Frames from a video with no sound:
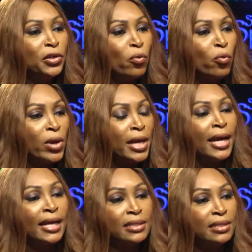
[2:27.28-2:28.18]
you know, we
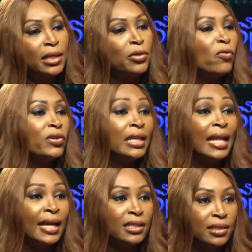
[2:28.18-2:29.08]
had seen over the
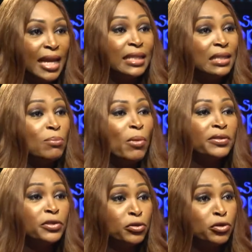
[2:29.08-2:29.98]
last 18
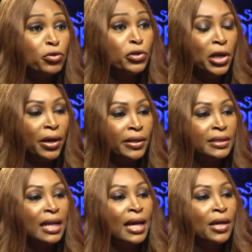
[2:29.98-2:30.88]
months to 2
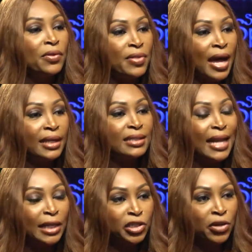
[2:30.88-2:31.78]
years that
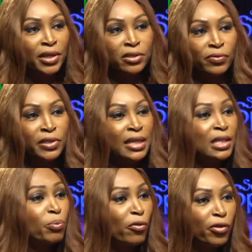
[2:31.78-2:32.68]
Nigerians
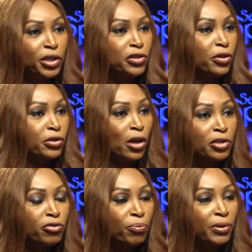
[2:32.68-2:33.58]
overseas, professionals,
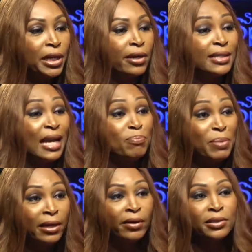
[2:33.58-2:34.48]
entrepreneurs had
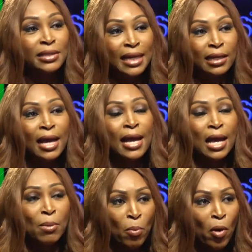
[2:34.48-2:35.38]
begun to take
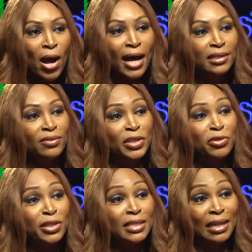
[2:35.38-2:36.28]
a more active
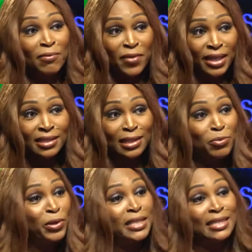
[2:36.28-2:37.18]
interest in investing
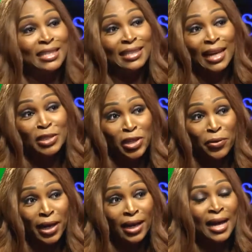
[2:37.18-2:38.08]
in real estate in
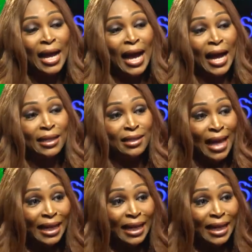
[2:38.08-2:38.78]
Nigeria. Mm-hmm. And